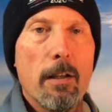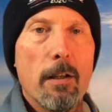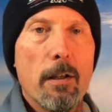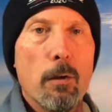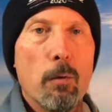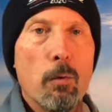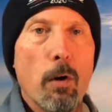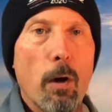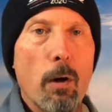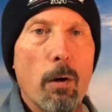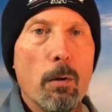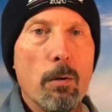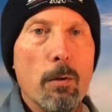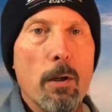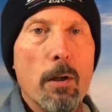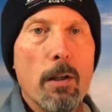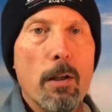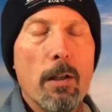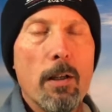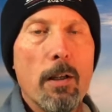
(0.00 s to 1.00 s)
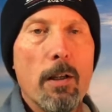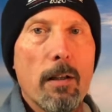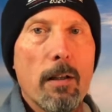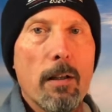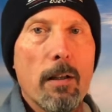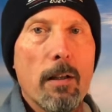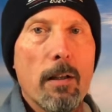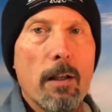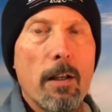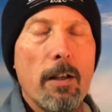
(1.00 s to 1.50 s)
Whoa.
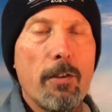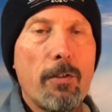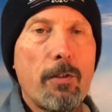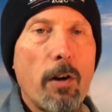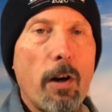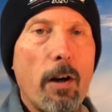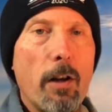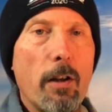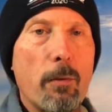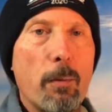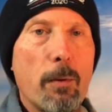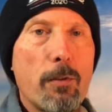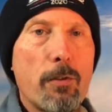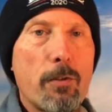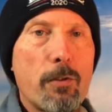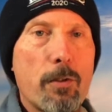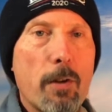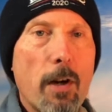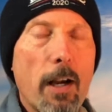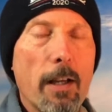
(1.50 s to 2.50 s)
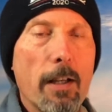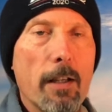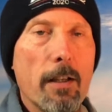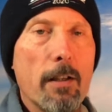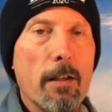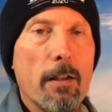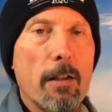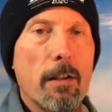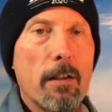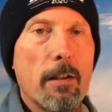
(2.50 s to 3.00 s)
He started with
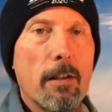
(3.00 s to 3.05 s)
strike.